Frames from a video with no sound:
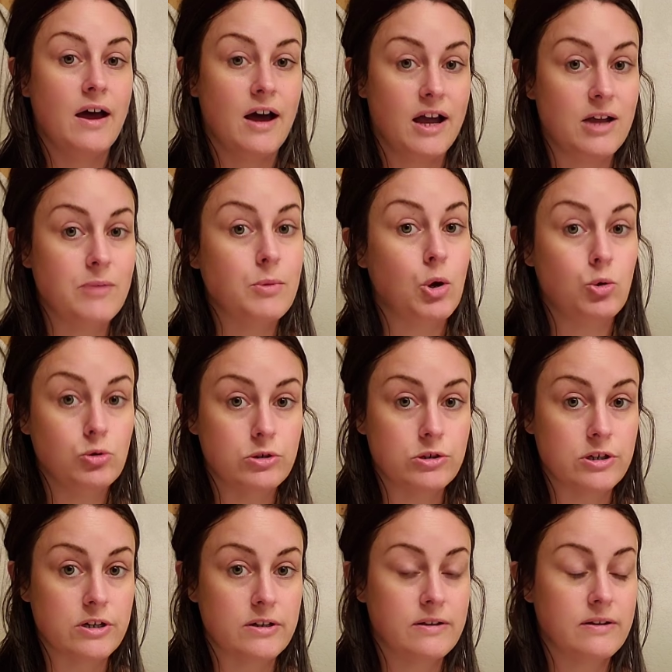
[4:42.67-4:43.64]
I'm
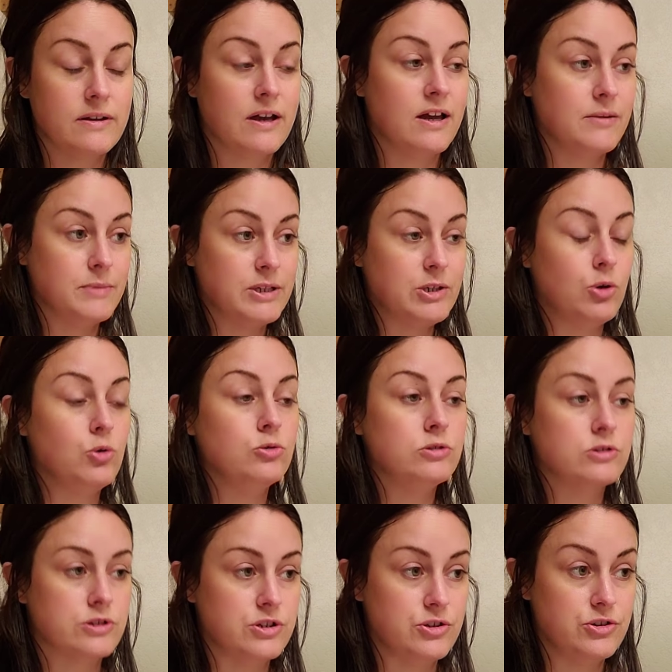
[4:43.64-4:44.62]
older. I'm an
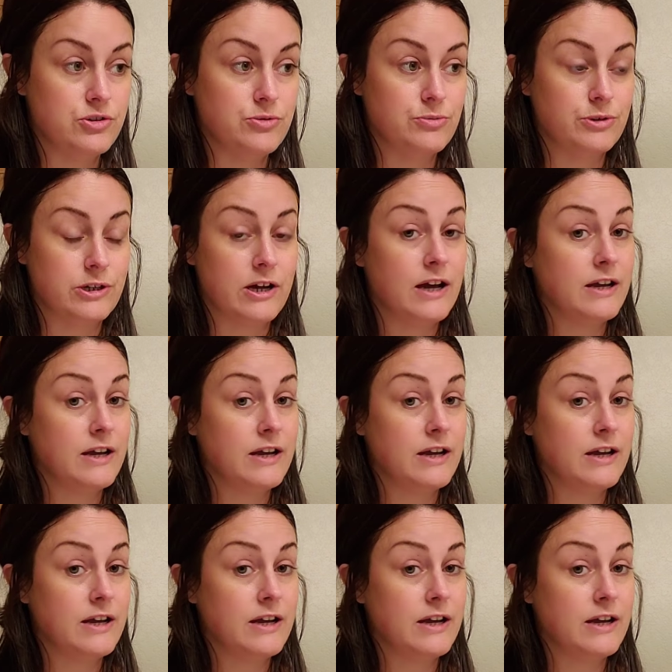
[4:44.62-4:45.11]
older YouTuber.